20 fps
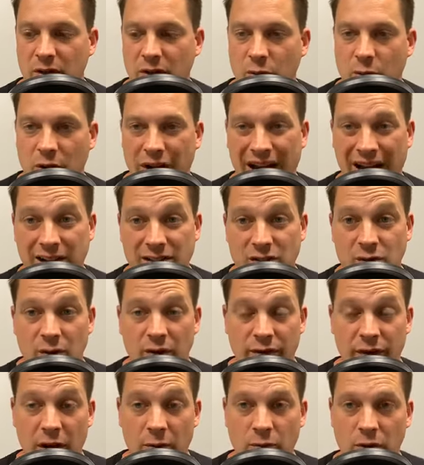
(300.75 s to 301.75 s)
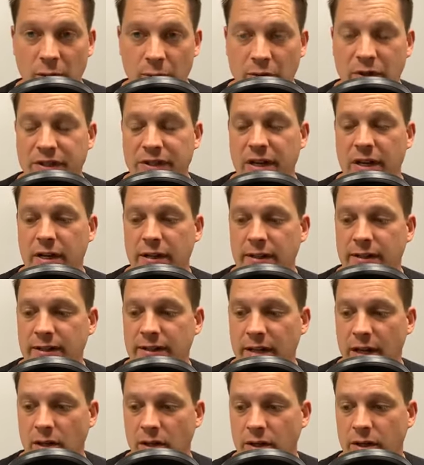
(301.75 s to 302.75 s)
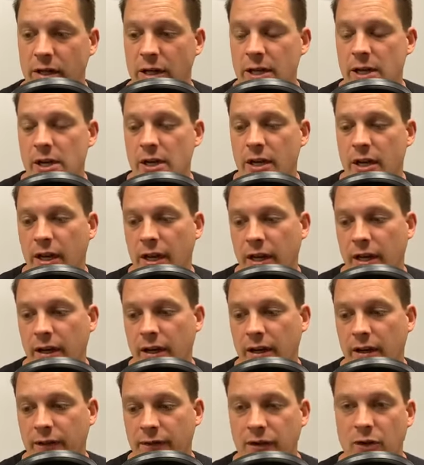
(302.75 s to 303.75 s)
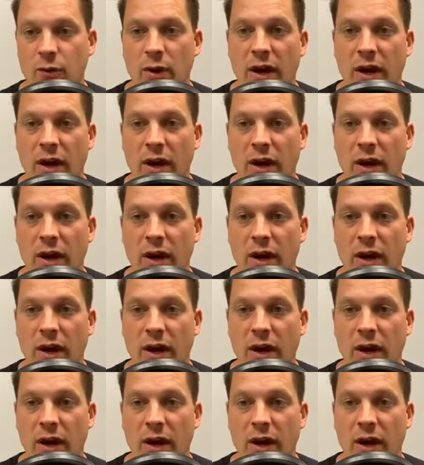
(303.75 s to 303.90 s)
what I do if I'm representing the seller, and if you